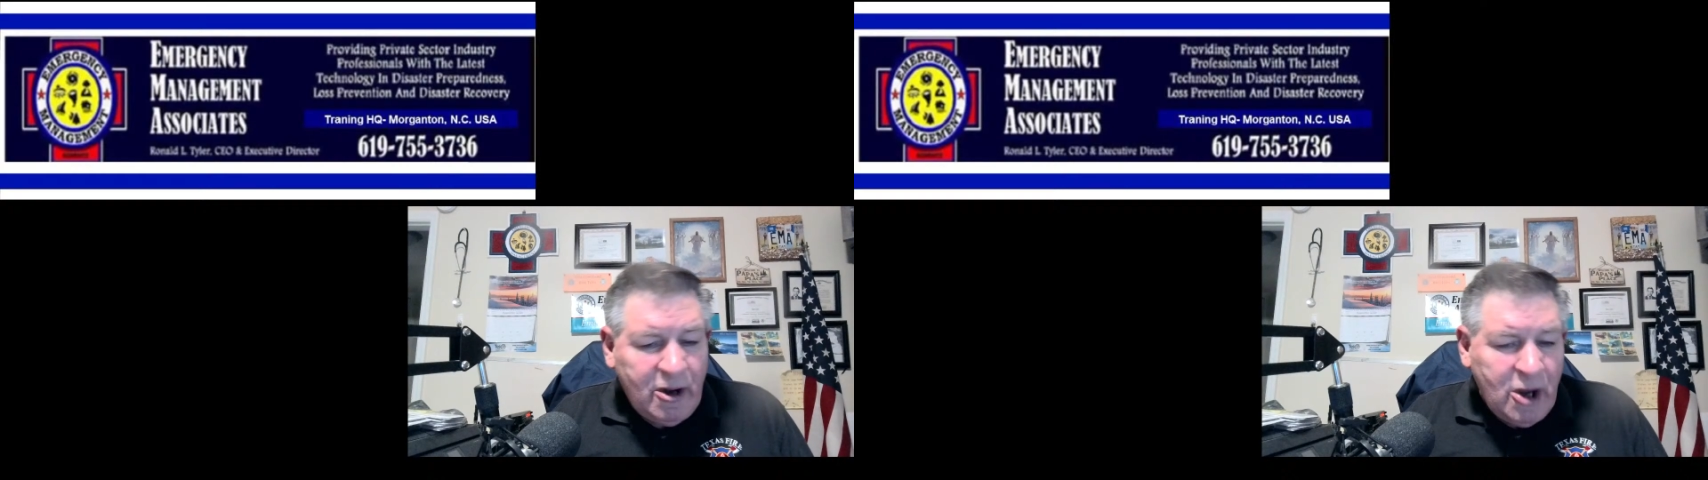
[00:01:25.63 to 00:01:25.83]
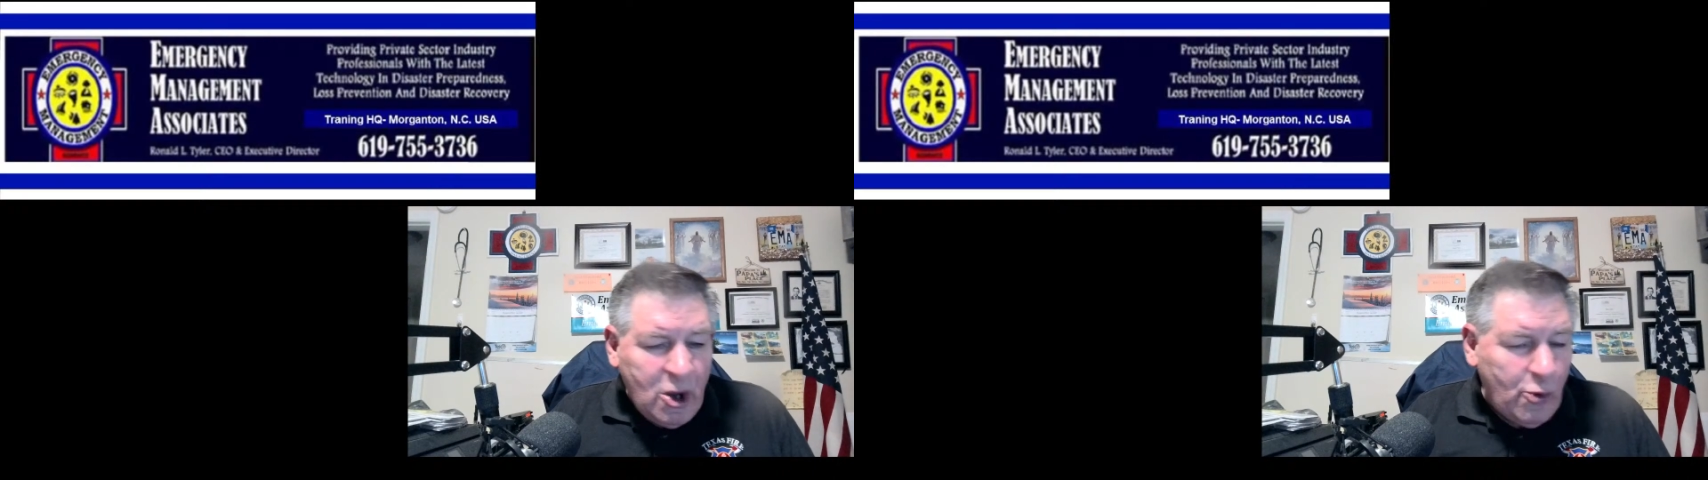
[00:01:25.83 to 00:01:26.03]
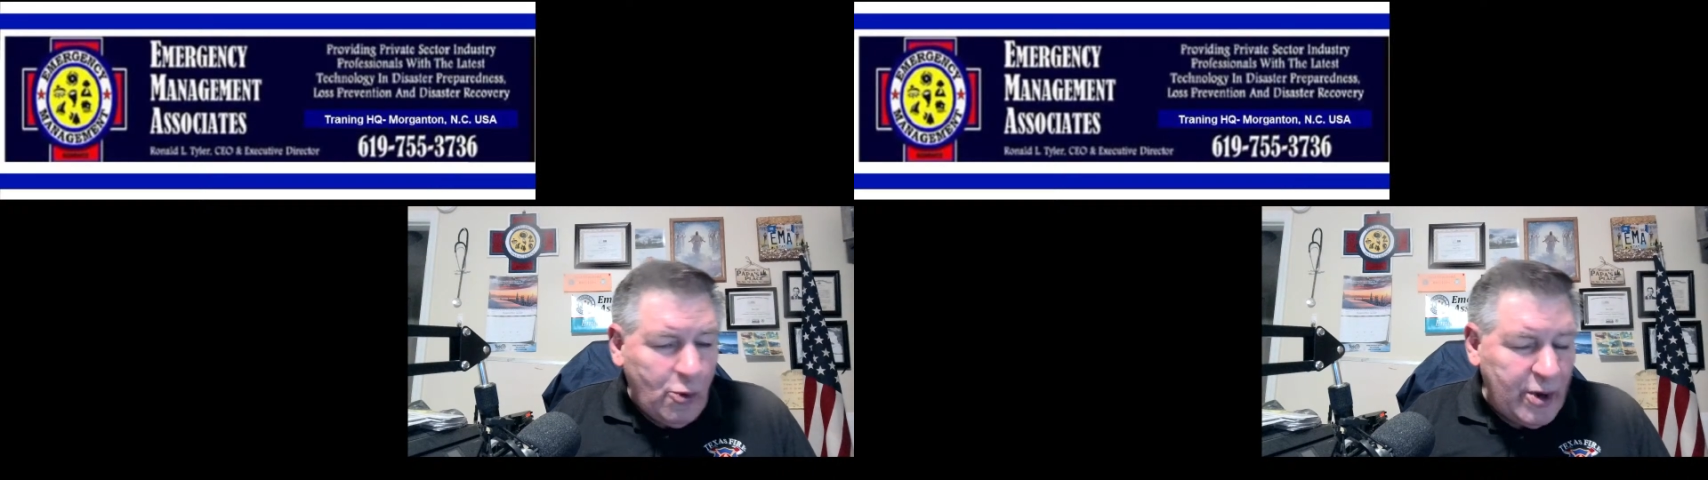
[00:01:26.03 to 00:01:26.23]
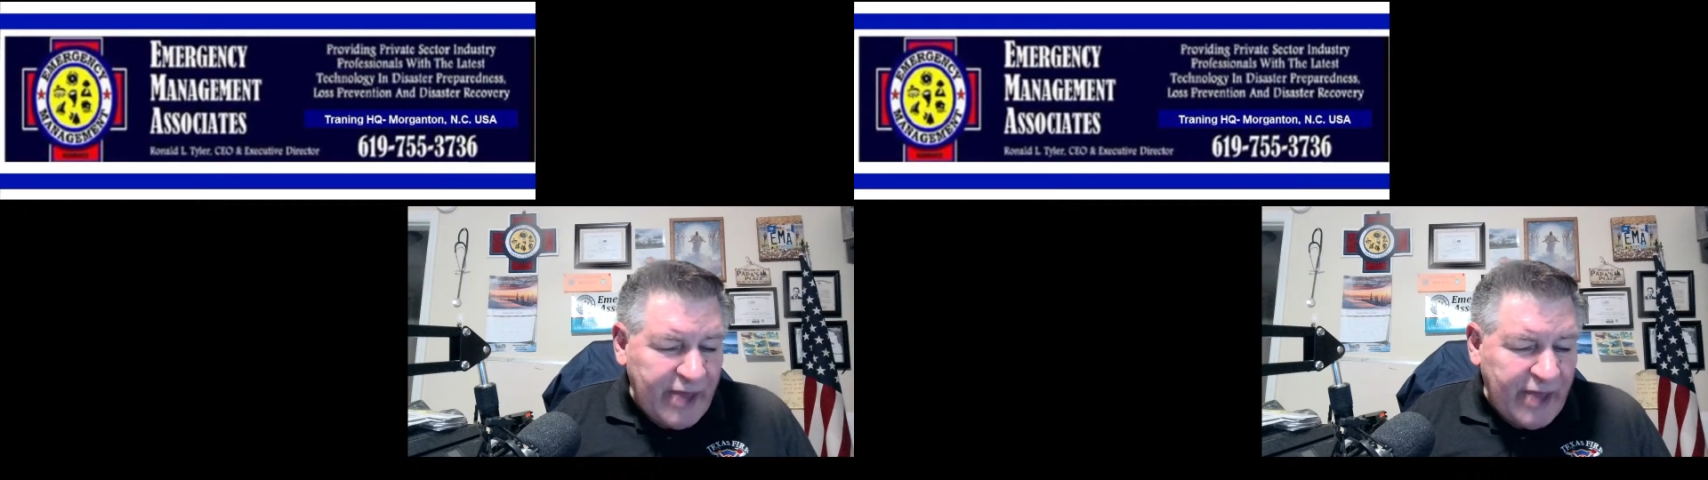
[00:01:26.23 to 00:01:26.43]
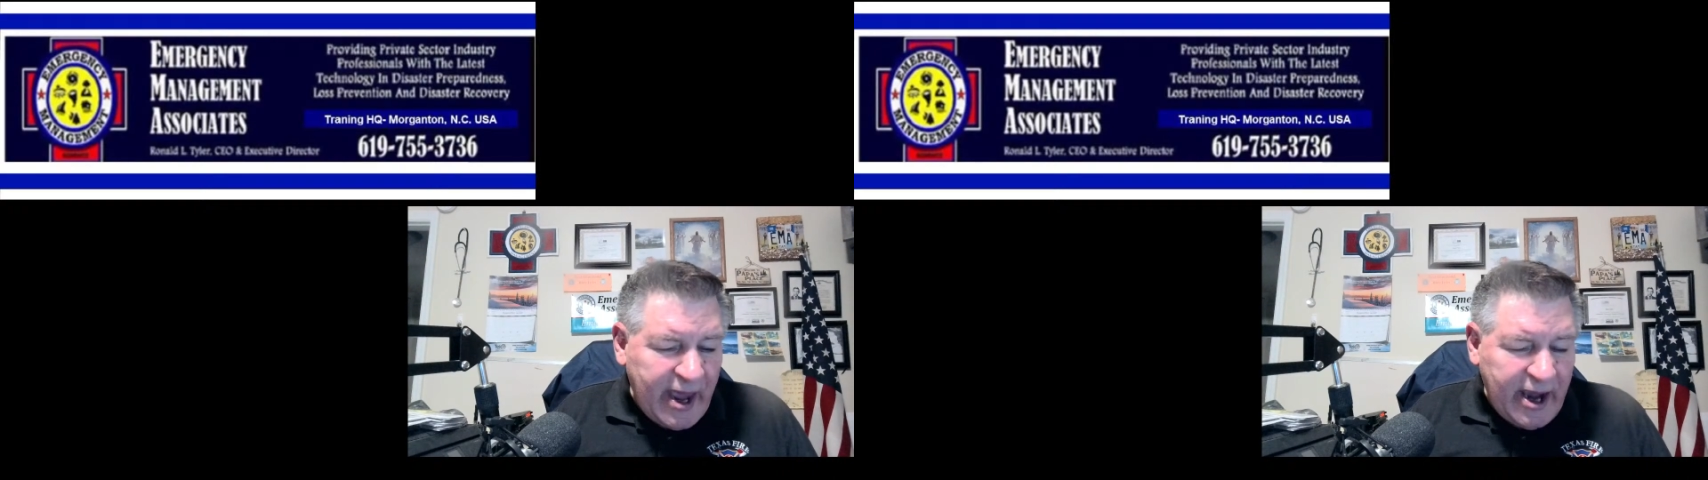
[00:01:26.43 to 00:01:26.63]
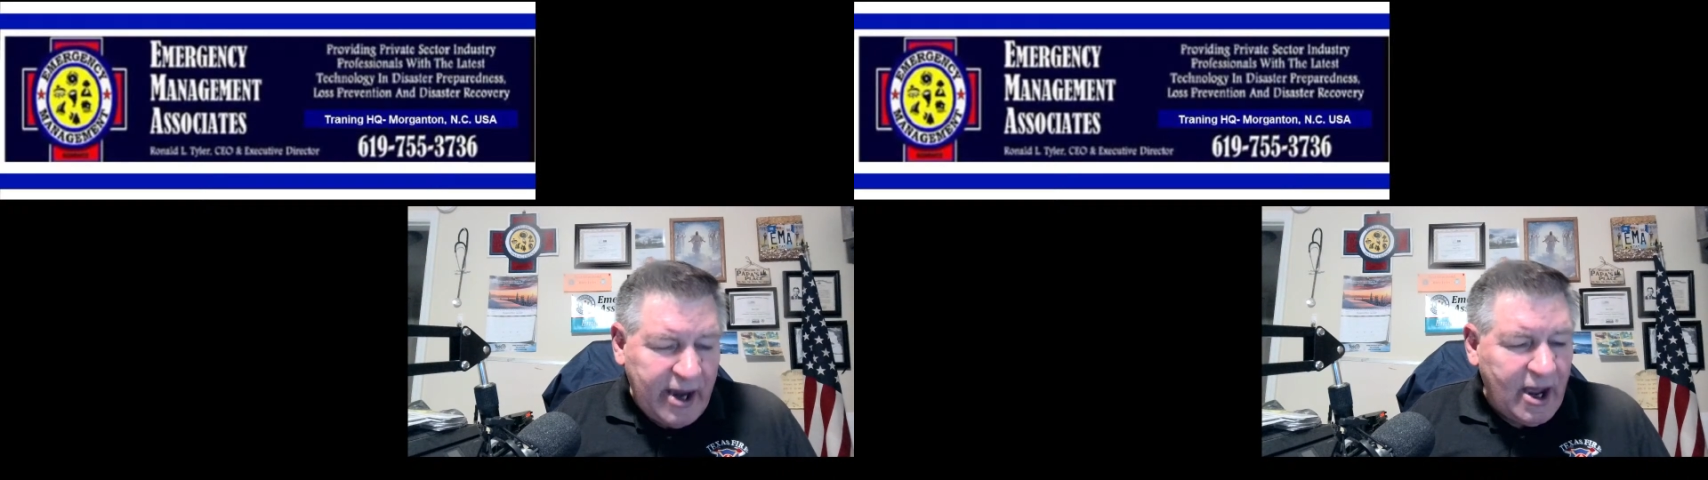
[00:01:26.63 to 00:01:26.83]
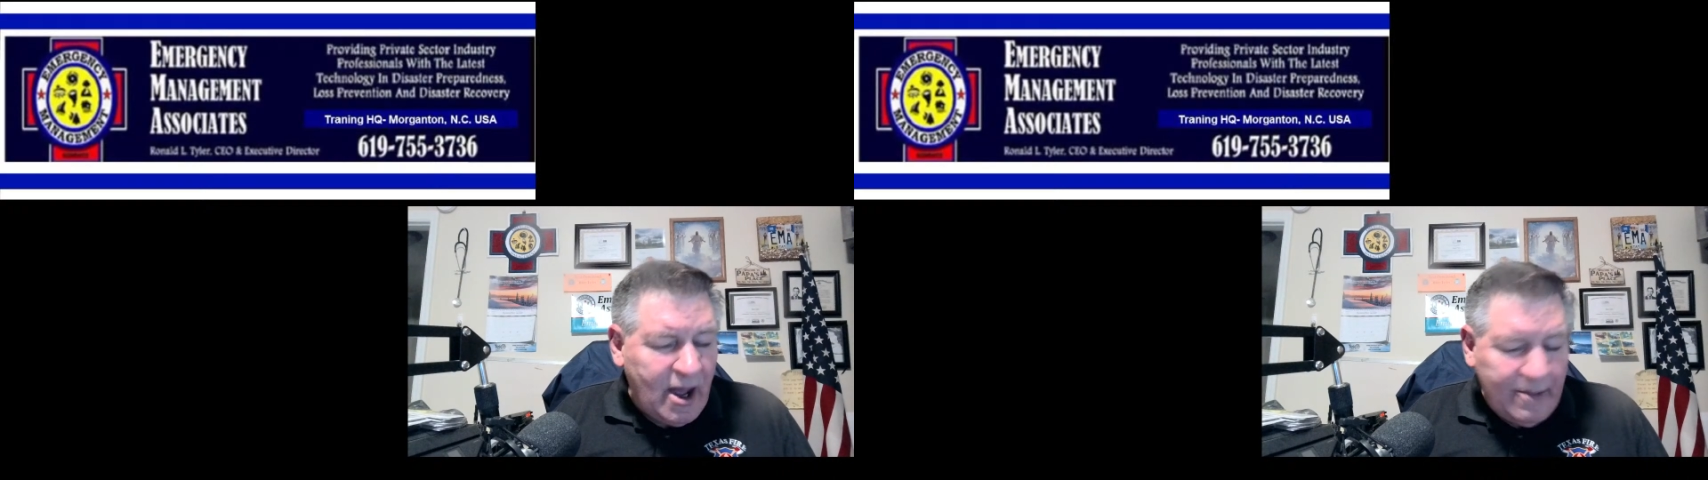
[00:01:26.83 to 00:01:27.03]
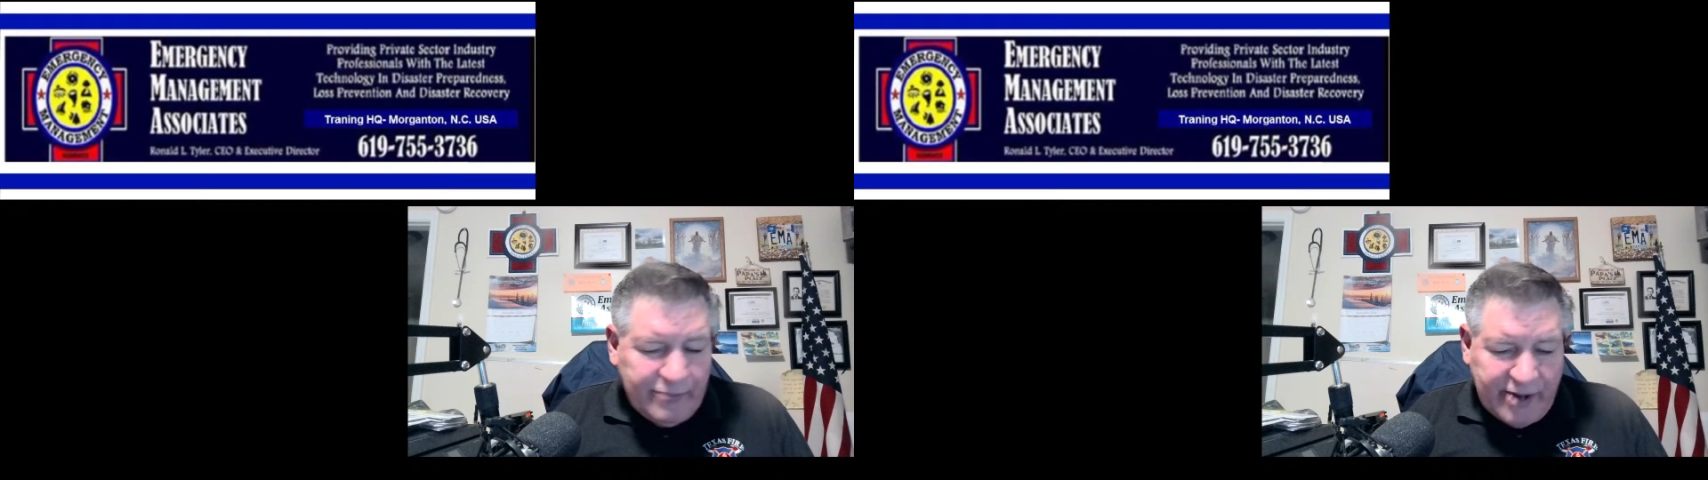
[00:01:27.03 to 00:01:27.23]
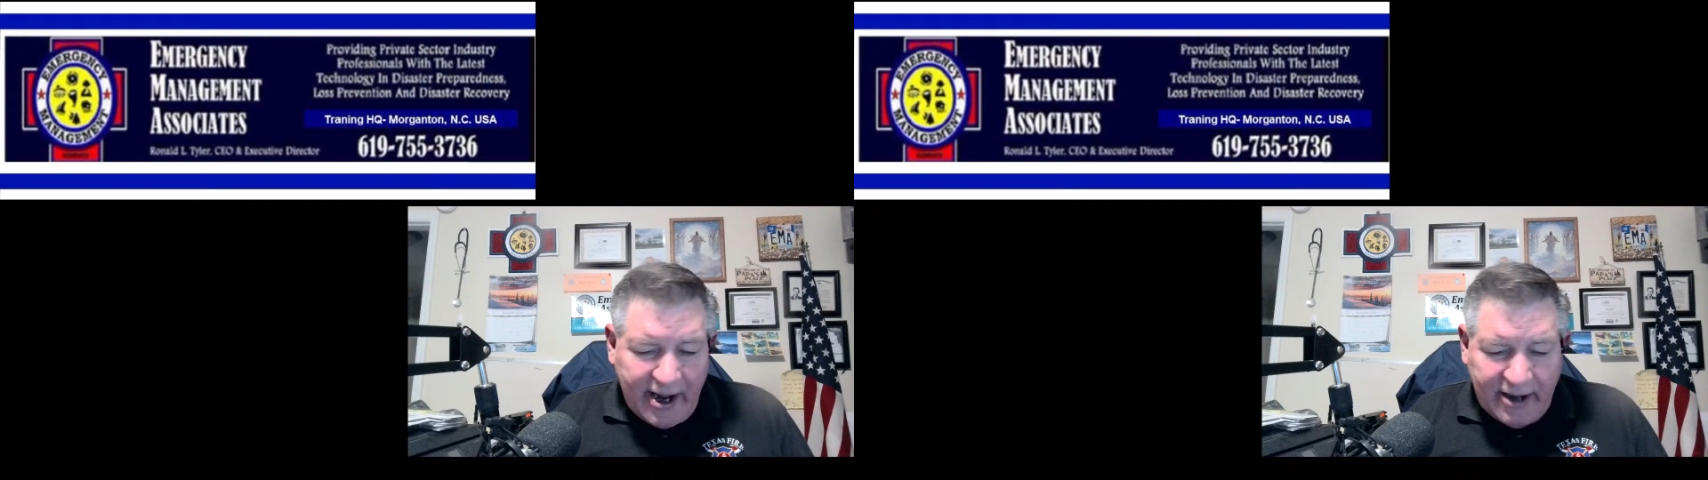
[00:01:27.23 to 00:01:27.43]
with an update